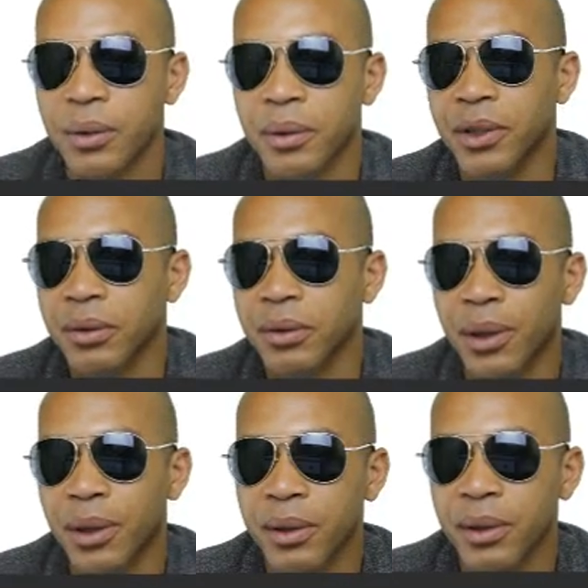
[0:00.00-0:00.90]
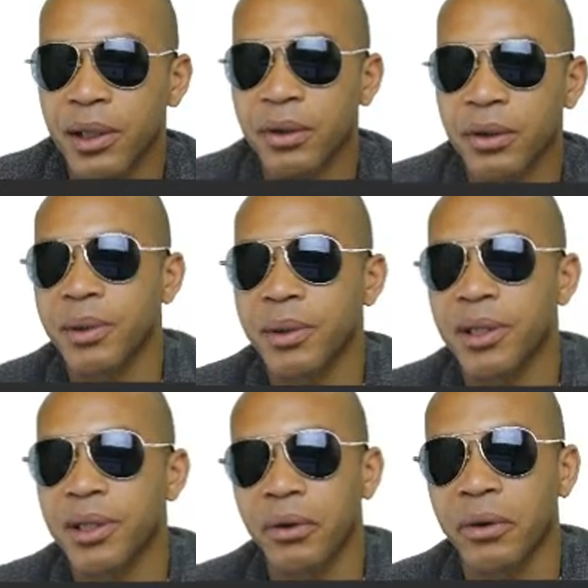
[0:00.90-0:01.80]
to probably like 30 minutes to
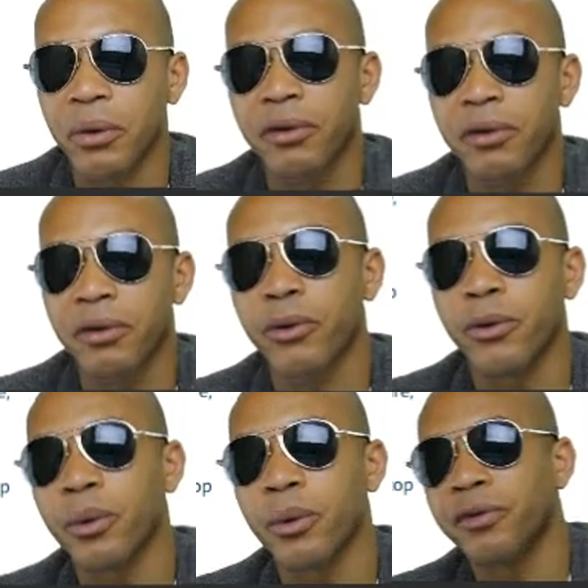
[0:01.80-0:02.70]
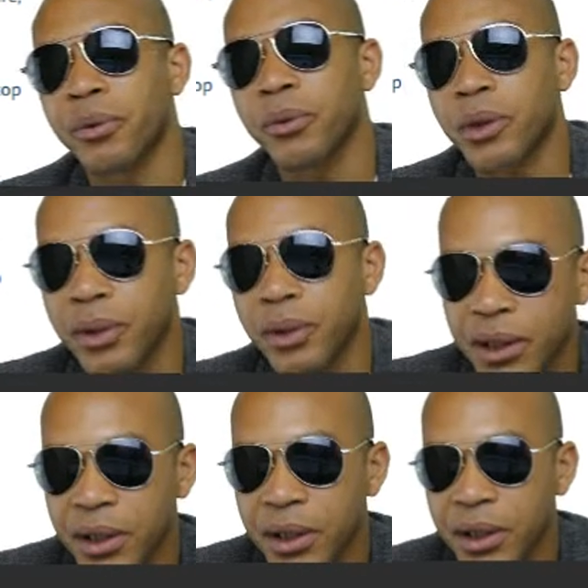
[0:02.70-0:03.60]
create a quick form. If you want to be
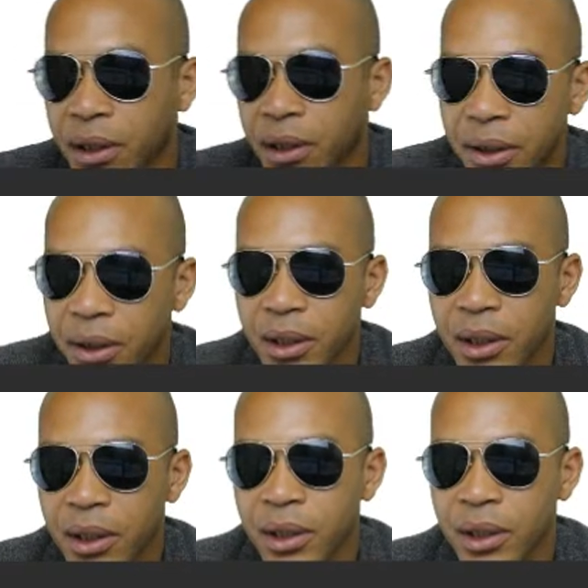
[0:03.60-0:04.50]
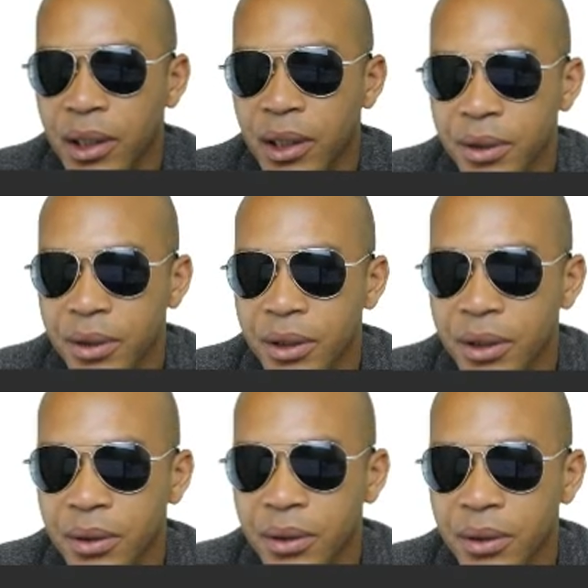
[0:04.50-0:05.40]
detailed about it, it'll
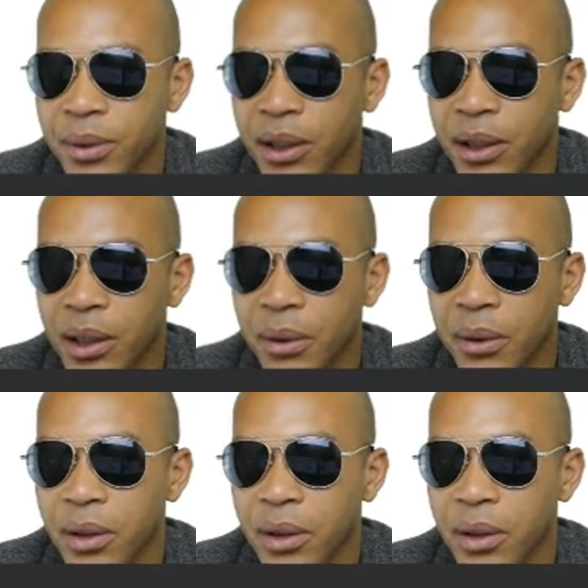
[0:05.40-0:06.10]
probably take an hour,